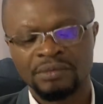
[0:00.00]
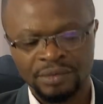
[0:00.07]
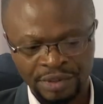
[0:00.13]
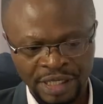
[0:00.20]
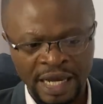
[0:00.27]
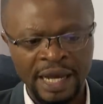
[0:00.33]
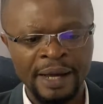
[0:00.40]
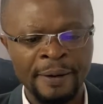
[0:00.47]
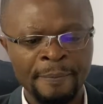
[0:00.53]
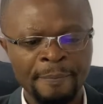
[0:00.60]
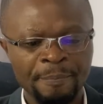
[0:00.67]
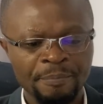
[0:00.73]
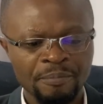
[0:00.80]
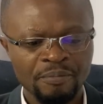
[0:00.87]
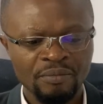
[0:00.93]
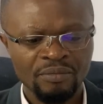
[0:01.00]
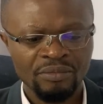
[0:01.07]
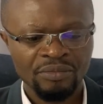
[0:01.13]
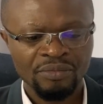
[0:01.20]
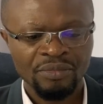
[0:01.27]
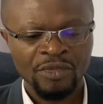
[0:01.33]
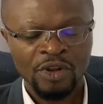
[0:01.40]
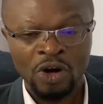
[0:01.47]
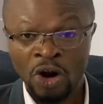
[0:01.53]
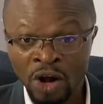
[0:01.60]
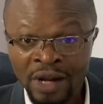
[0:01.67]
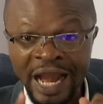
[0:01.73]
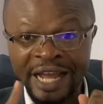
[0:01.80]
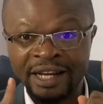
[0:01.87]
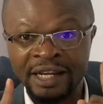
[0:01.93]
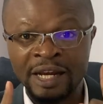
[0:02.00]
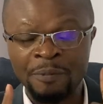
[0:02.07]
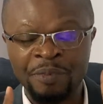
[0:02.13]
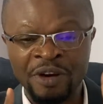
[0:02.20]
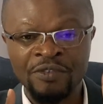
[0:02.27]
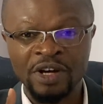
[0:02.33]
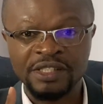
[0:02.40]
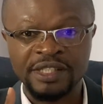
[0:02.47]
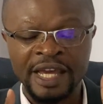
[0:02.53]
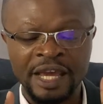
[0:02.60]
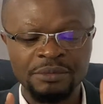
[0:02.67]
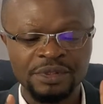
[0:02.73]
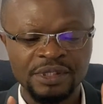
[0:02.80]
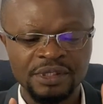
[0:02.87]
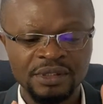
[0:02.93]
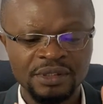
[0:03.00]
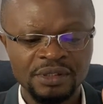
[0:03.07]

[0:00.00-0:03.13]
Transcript: Yeah. Unlike in the previous games,